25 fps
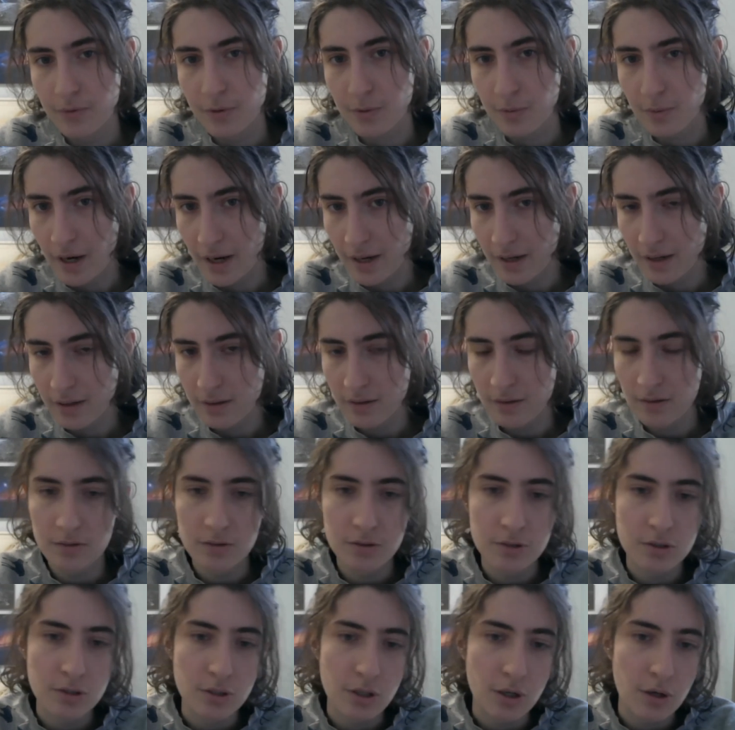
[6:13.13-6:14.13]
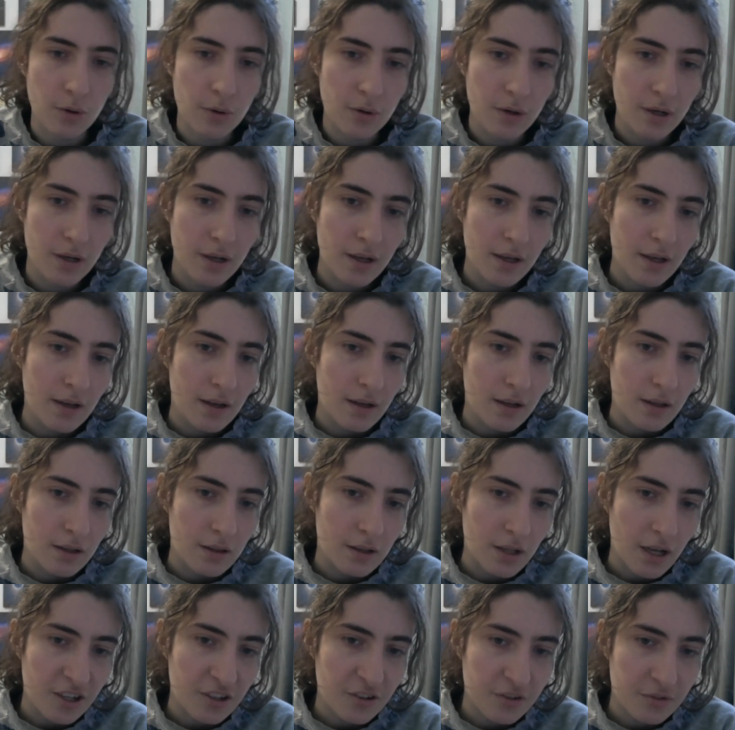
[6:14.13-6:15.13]
right? So a
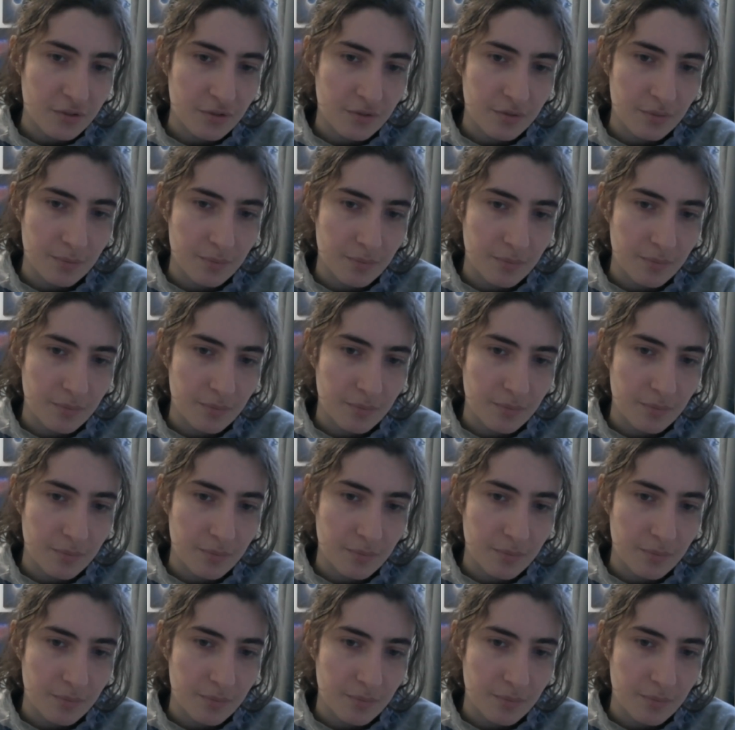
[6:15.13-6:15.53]
lot of